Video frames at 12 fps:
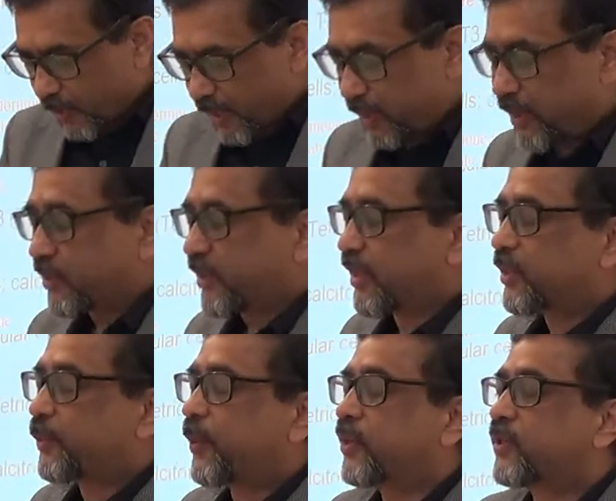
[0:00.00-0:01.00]
is
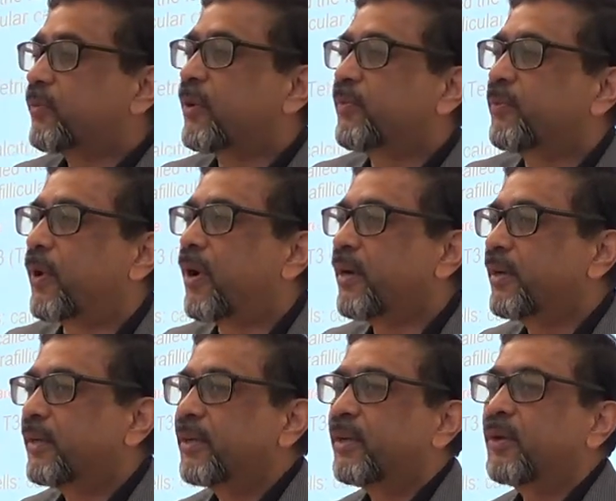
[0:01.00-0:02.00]
responsible for
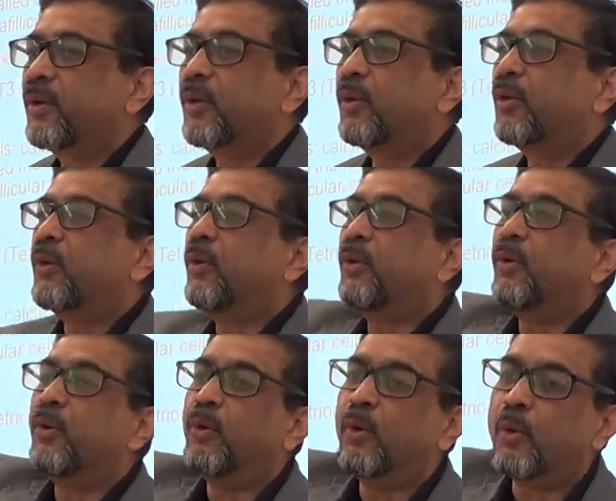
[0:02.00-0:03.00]

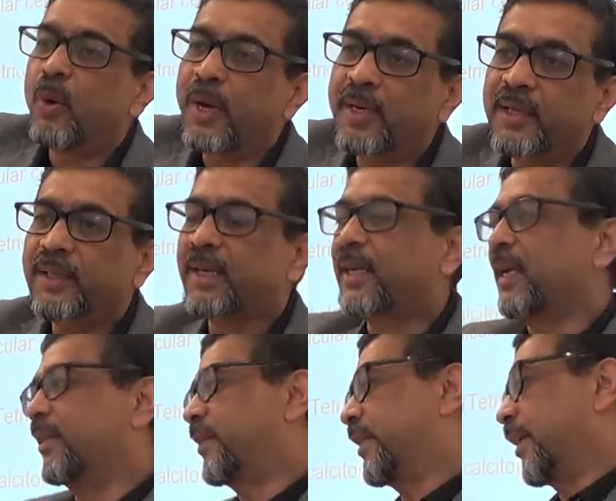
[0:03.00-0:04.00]
lowering the
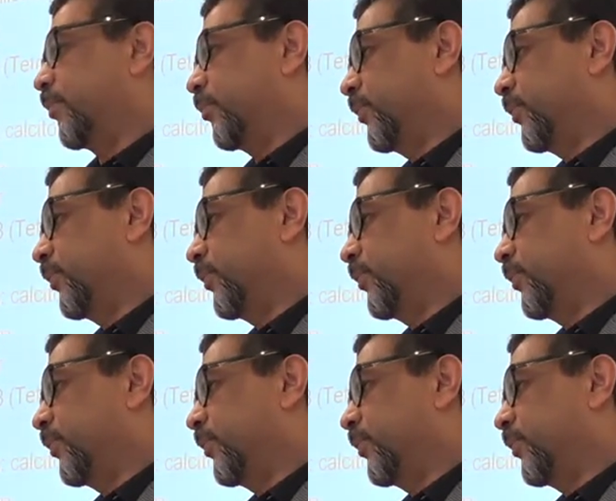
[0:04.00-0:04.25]
calcium